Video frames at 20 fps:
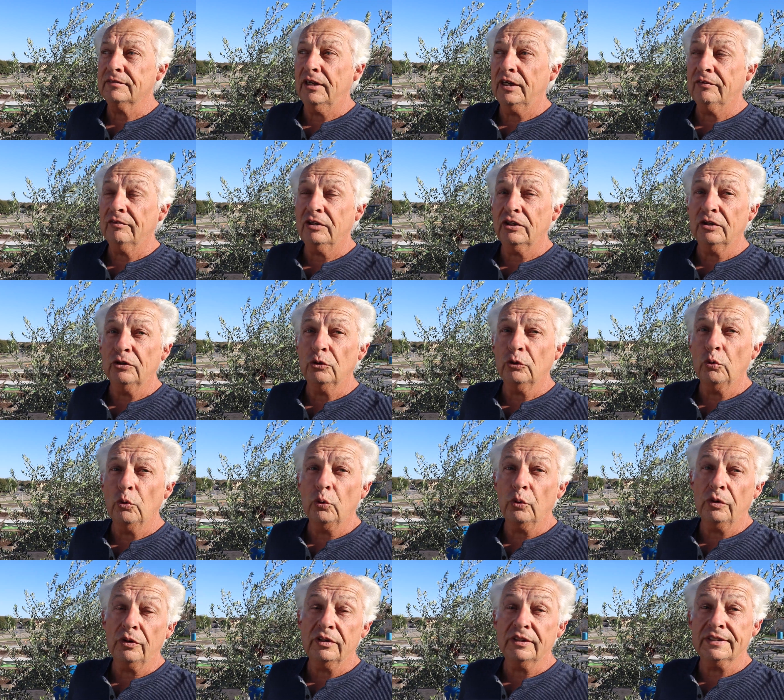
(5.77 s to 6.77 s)
kind of on the
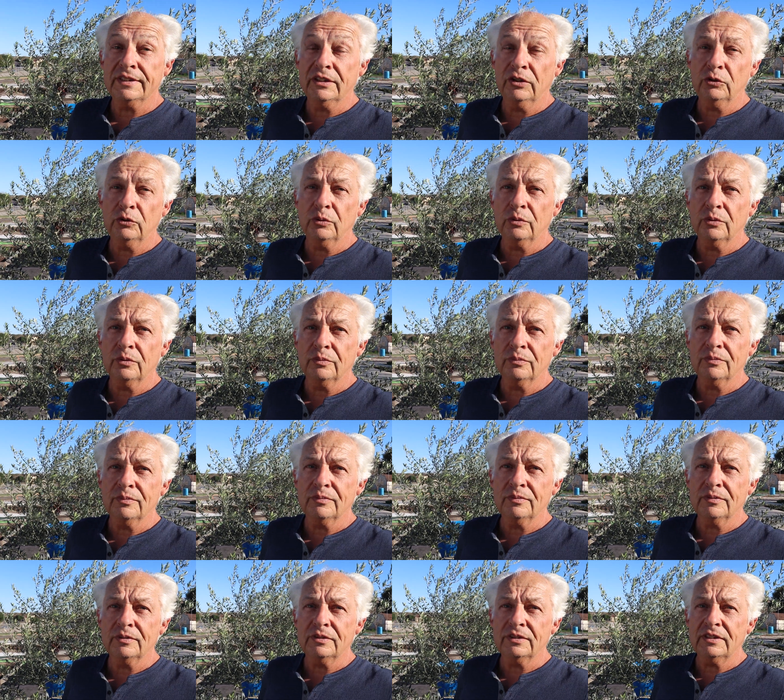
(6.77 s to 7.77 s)
north central
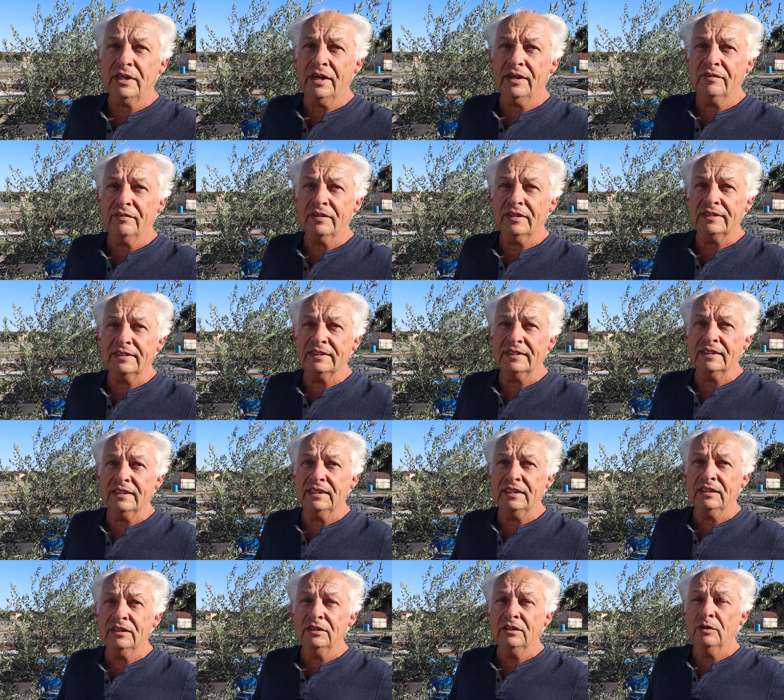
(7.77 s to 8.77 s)
side of the
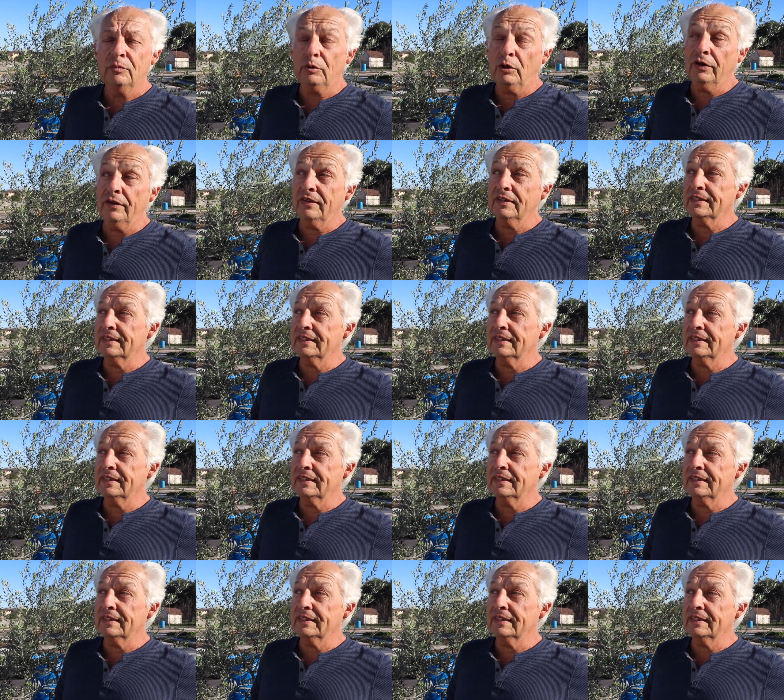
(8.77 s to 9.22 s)
city, part of the